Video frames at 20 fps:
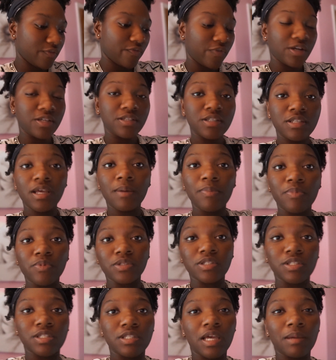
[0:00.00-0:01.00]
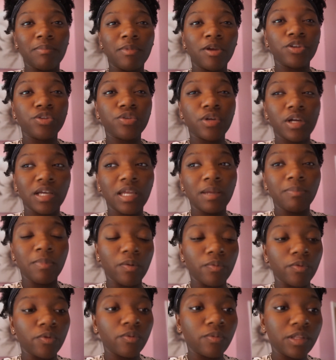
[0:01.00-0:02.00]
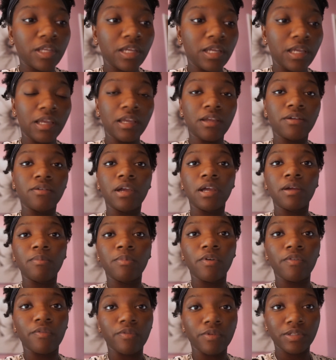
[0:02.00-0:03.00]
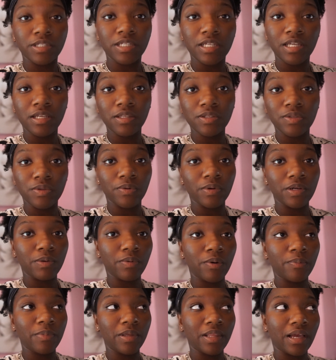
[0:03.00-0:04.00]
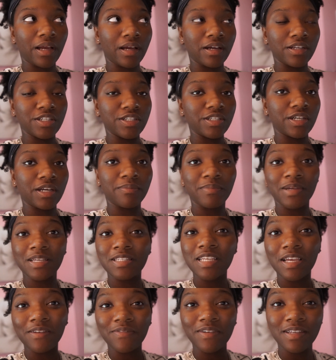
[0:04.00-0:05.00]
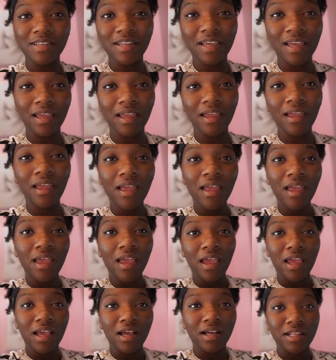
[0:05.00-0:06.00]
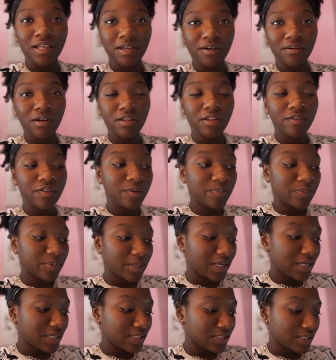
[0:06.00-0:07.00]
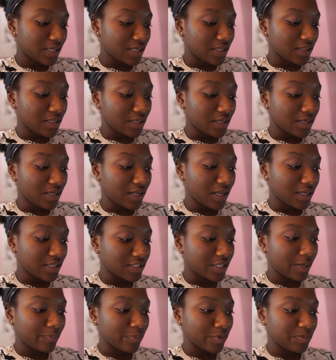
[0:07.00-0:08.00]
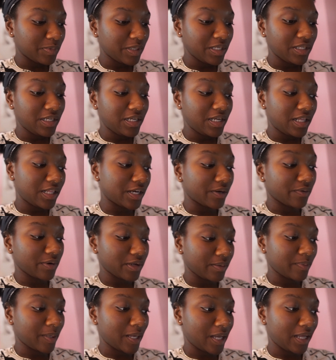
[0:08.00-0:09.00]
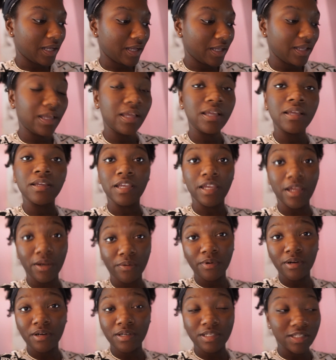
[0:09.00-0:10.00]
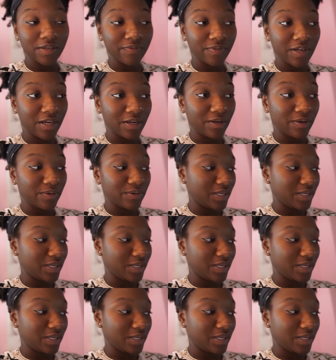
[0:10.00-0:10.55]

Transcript: the first step was just like making sure I keep my room clean, create more of a routine so it won't be like a junk mess every day and clutter all over the place. And then the next step is me decluttering while getting rid of the stuff that I